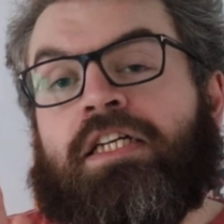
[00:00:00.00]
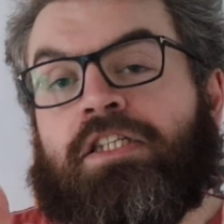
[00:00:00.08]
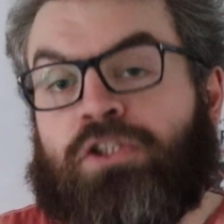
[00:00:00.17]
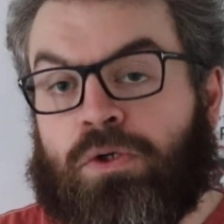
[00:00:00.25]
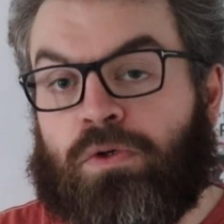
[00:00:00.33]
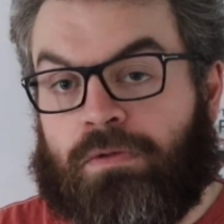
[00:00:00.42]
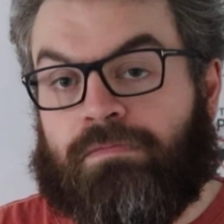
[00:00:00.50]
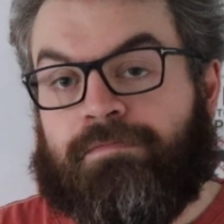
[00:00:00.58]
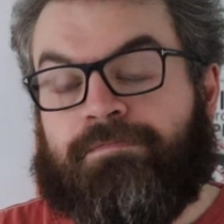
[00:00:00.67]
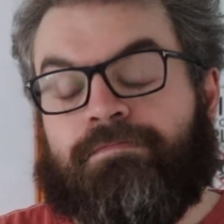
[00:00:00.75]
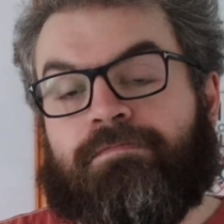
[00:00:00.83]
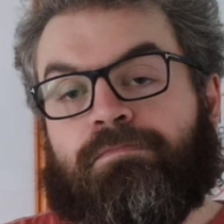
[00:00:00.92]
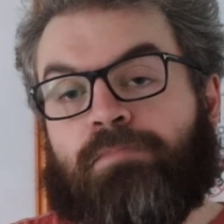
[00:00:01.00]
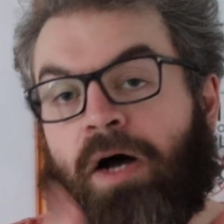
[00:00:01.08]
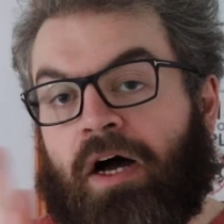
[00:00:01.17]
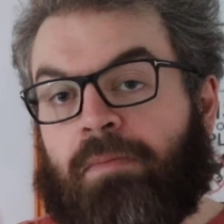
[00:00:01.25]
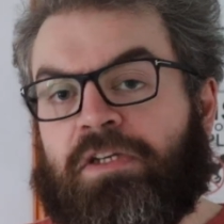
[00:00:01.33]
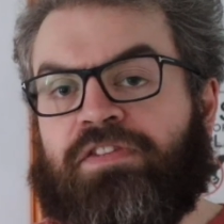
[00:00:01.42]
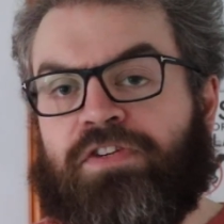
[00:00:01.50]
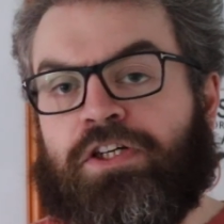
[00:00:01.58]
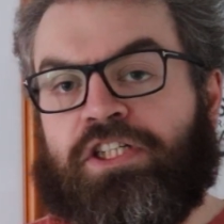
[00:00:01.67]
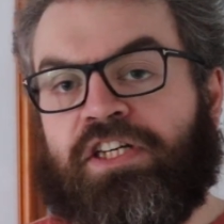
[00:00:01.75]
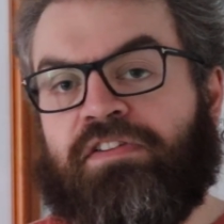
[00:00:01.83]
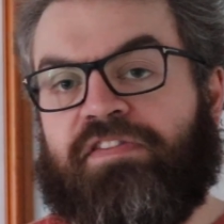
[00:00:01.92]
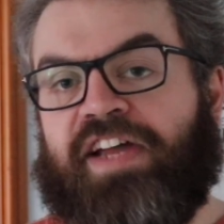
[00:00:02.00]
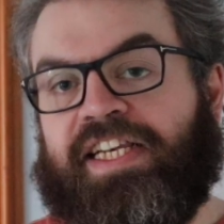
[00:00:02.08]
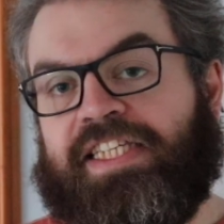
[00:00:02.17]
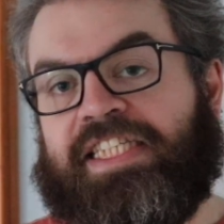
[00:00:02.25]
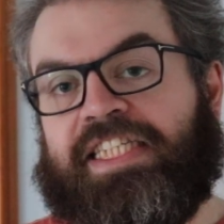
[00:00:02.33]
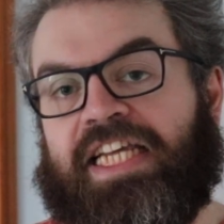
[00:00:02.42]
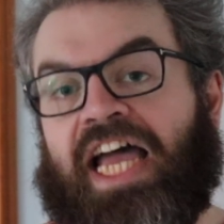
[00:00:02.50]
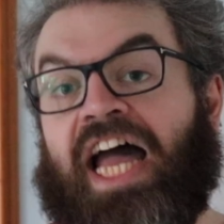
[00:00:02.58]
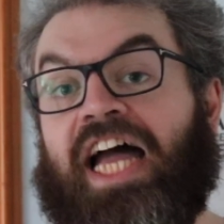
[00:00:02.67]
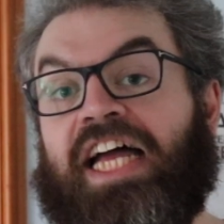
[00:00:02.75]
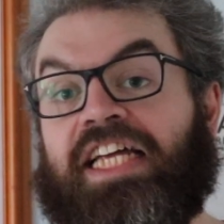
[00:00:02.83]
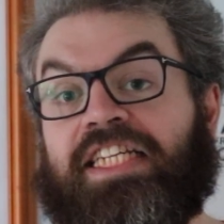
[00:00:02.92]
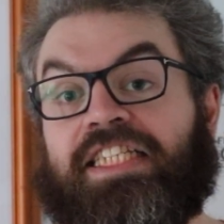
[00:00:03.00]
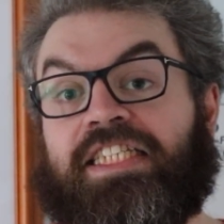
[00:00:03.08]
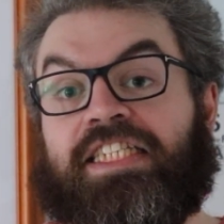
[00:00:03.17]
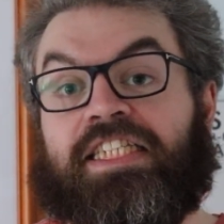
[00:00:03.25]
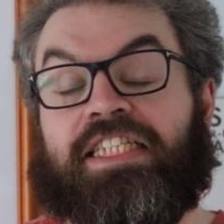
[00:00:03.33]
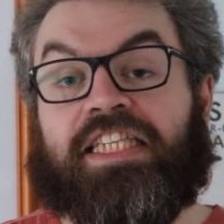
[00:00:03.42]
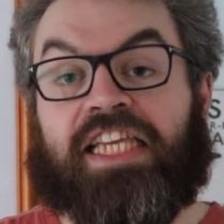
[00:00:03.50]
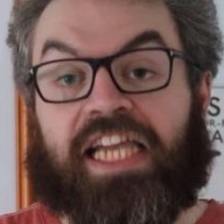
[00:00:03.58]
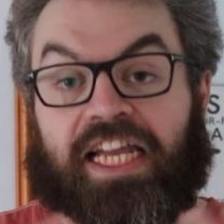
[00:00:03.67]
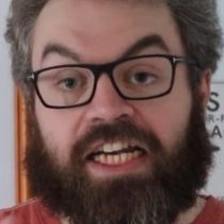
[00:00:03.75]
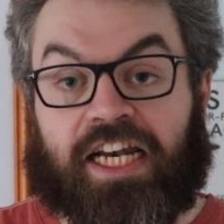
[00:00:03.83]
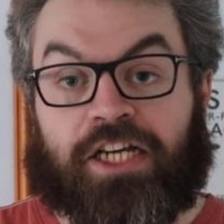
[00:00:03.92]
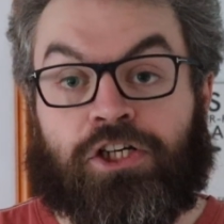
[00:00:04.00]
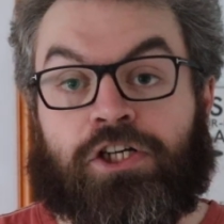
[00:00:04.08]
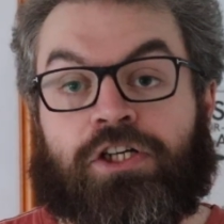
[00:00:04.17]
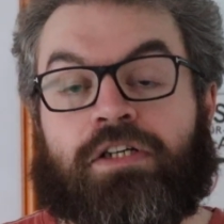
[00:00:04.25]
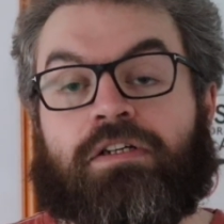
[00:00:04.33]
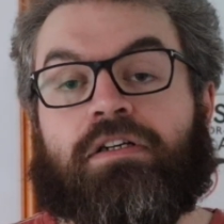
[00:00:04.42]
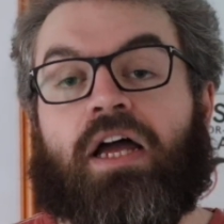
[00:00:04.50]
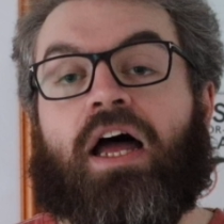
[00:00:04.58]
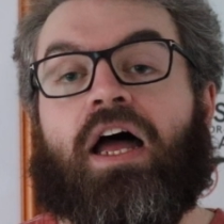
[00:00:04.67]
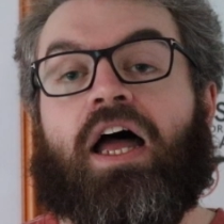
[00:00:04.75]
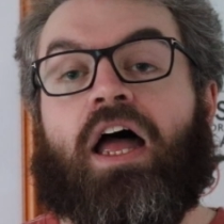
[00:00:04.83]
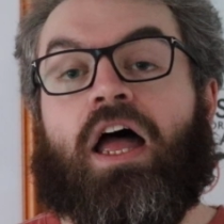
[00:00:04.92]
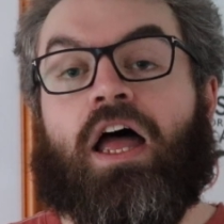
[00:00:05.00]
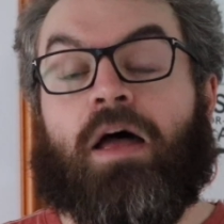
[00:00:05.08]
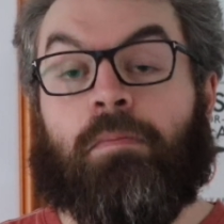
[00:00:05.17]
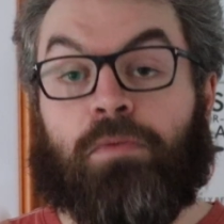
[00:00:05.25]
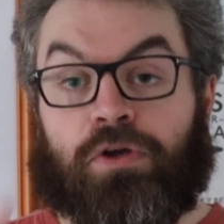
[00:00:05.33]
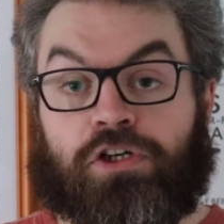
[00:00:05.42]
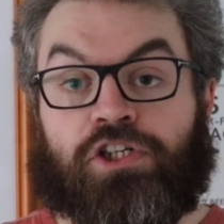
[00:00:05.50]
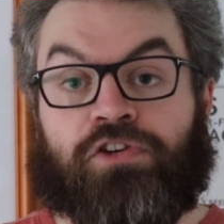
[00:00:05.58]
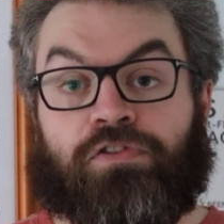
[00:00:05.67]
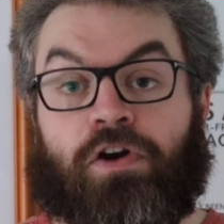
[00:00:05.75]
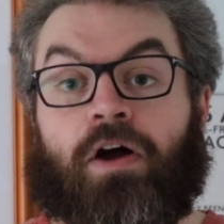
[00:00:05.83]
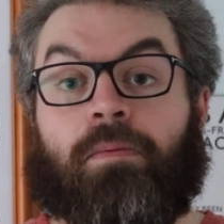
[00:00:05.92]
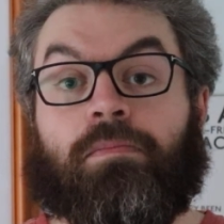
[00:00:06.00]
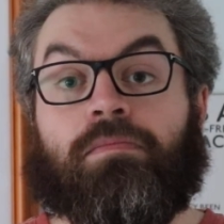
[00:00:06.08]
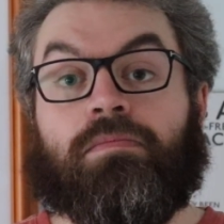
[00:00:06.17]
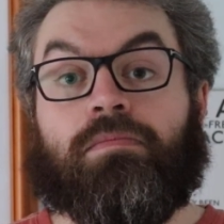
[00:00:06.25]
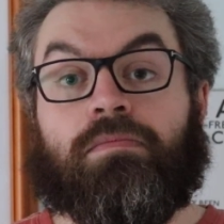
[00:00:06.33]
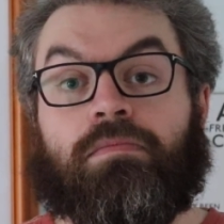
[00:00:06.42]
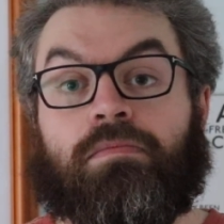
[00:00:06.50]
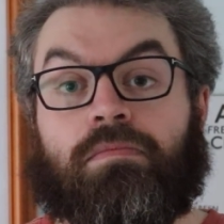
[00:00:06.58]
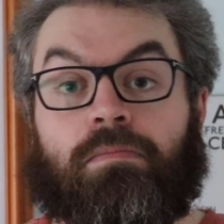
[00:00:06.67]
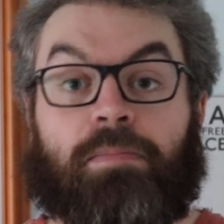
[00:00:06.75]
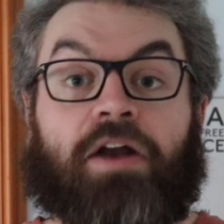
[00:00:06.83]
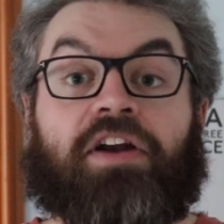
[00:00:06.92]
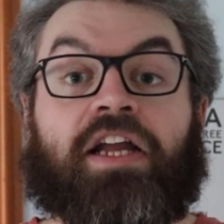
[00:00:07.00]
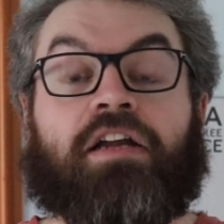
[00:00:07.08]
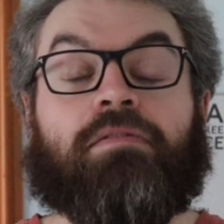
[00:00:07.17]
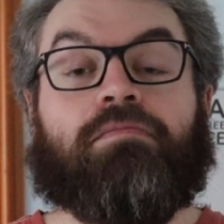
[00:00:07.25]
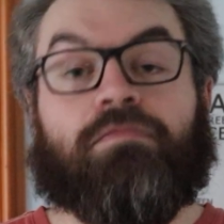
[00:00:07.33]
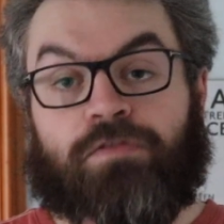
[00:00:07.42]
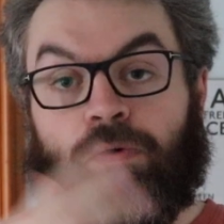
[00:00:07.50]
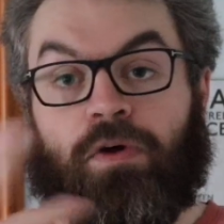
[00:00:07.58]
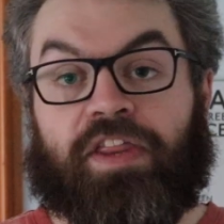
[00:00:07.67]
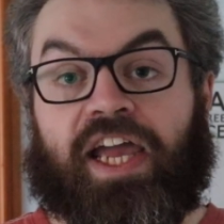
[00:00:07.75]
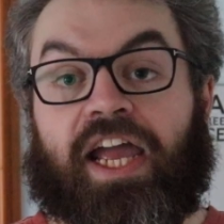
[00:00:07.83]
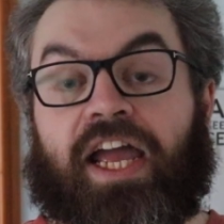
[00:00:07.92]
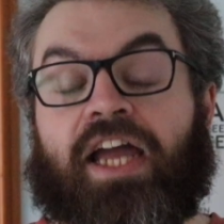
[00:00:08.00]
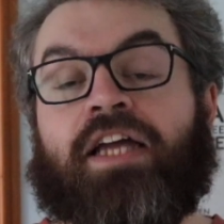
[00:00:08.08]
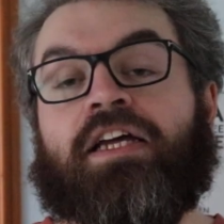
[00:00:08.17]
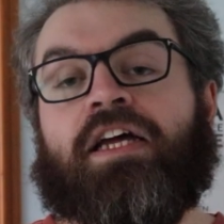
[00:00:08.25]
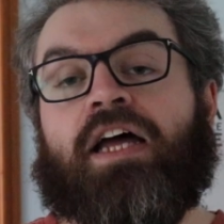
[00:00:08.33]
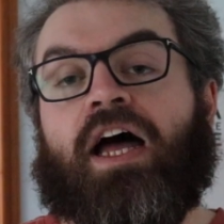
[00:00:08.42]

So, Barber's version of events has the English emerge from Berwick for their